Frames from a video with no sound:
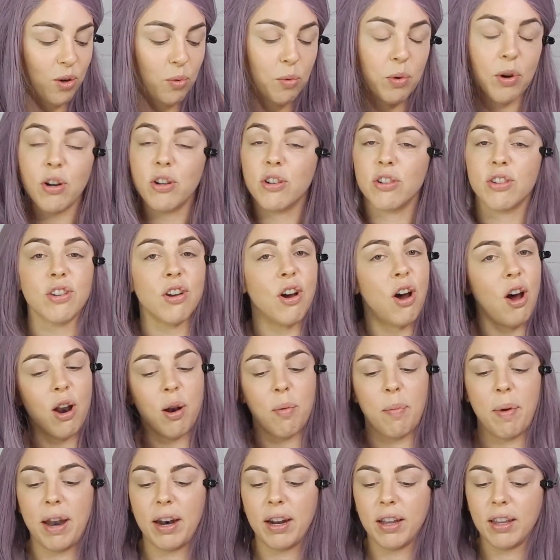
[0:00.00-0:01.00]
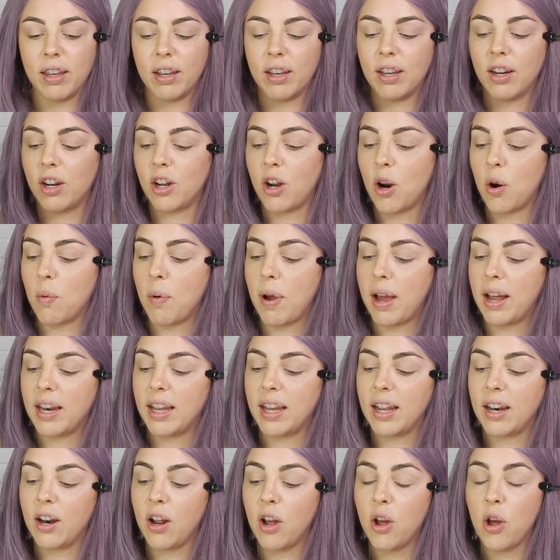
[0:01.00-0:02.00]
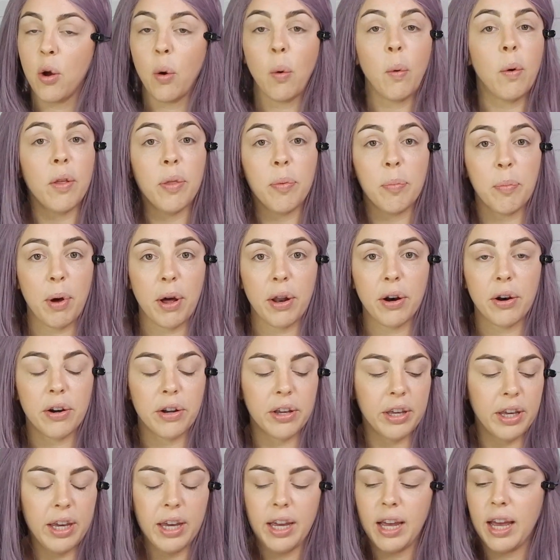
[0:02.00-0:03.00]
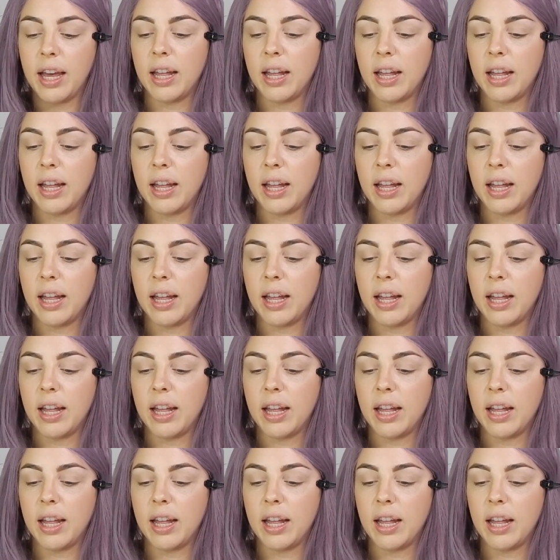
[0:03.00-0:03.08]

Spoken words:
we are just automatically going to go right in with Monarchy,